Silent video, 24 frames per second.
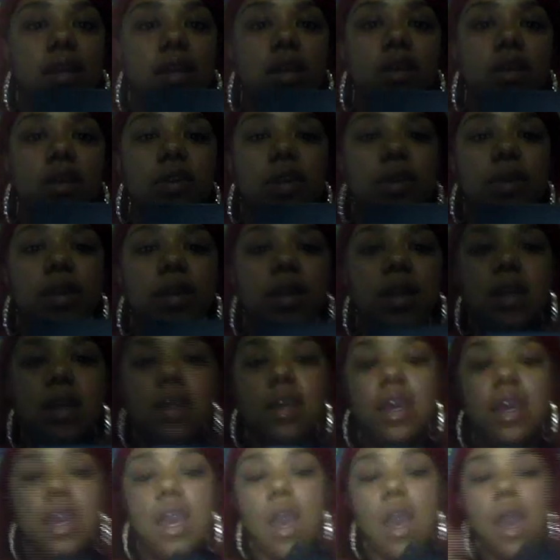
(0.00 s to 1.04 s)
that I would need
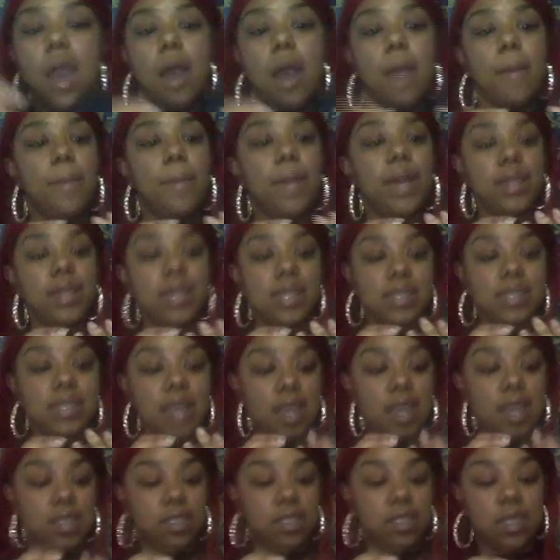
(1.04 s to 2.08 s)
it. But this
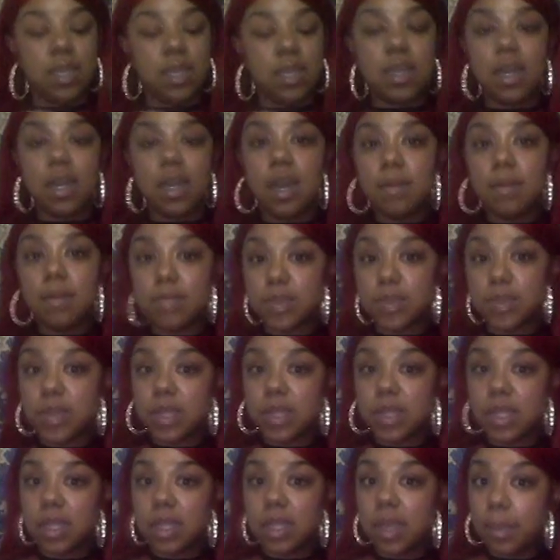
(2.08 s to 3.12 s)
actually comes
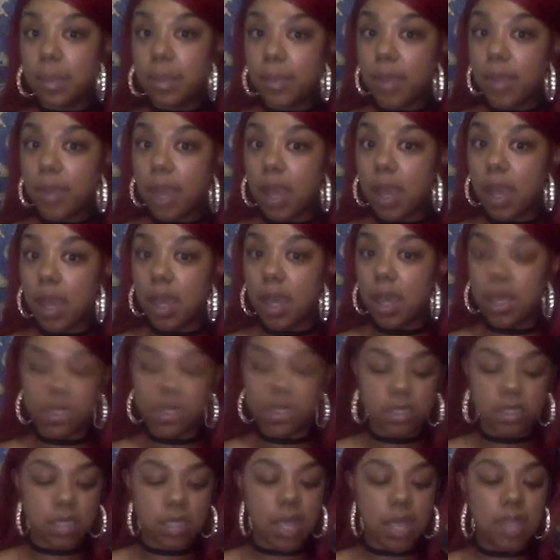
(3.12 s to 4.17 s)
with a lip
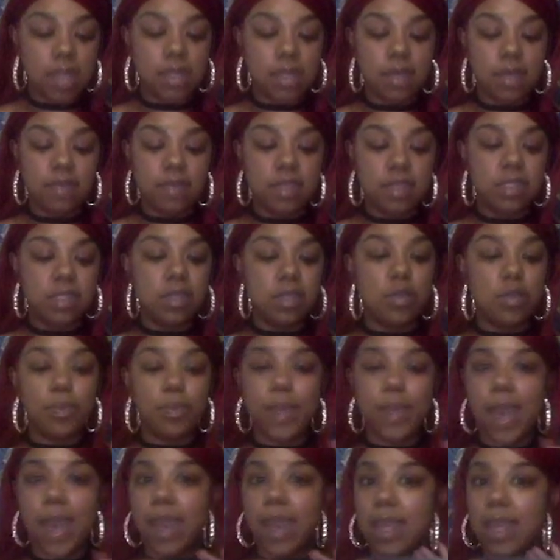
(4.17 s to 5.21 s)
brush. I love this little
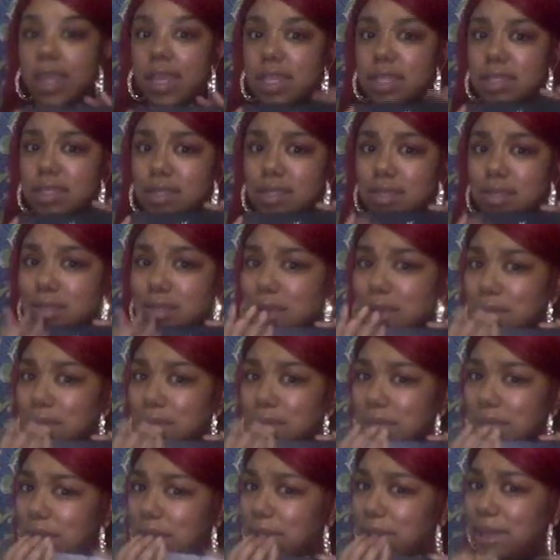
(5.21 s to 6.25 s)
package. It's
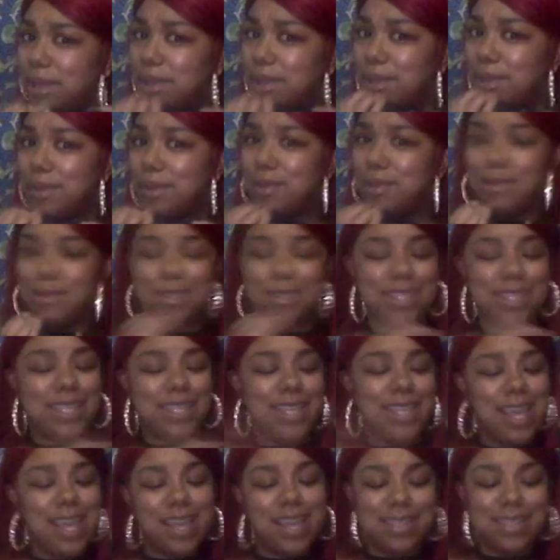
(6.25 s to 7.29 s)
so cute.
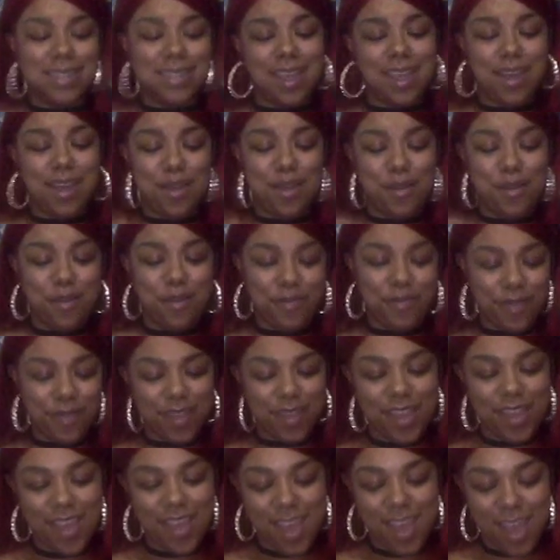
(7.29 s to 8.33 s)
Yes, Elf.
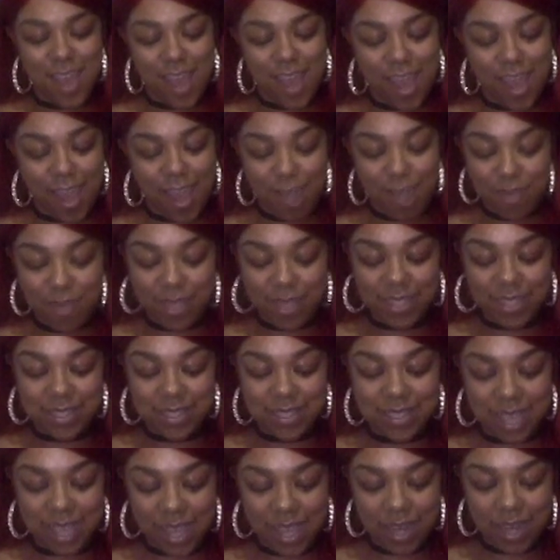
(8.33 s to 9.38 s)
I'm
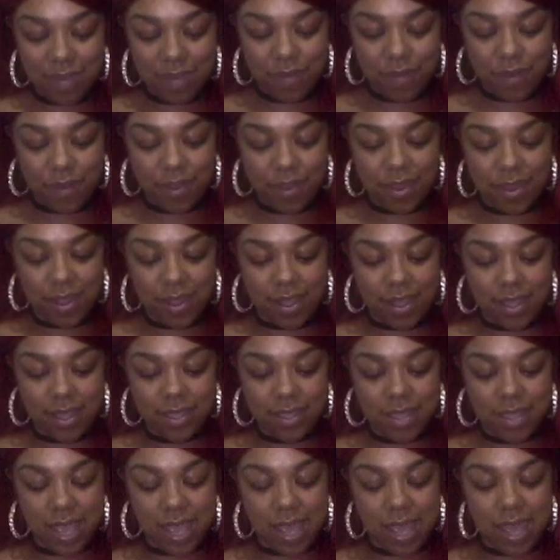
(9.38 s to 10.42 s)
excited for this.
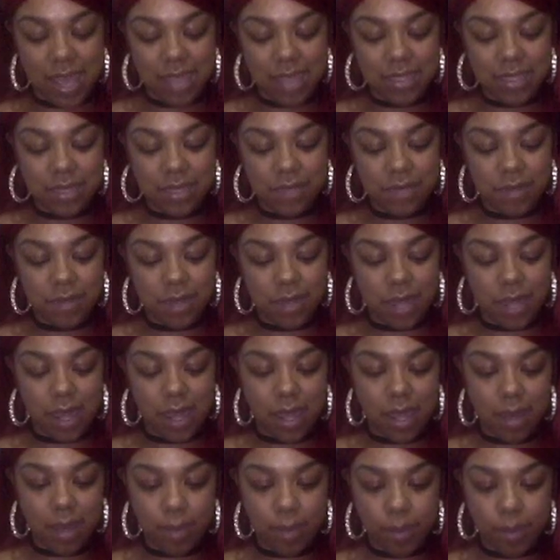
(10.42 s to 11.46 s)
I honestly forgot
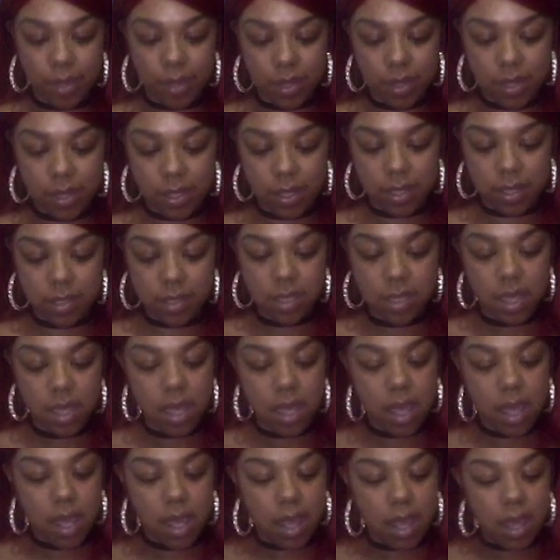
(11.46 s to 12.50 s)
I bought
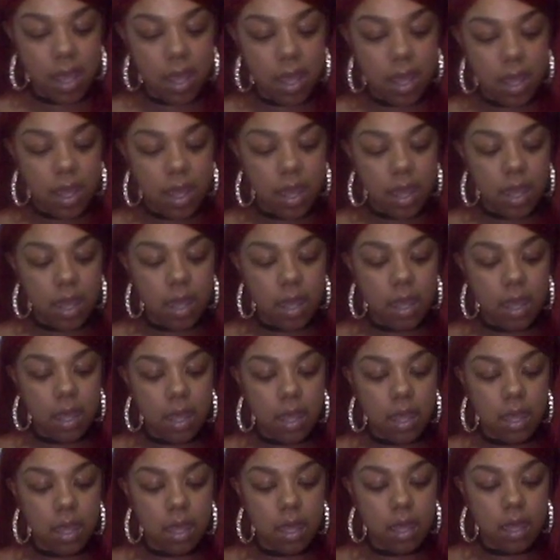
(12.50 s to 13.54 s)
this. Ah,
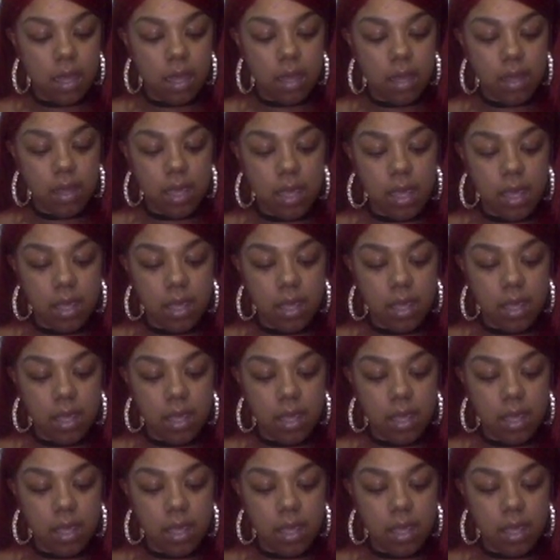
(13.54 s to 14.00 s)
okay.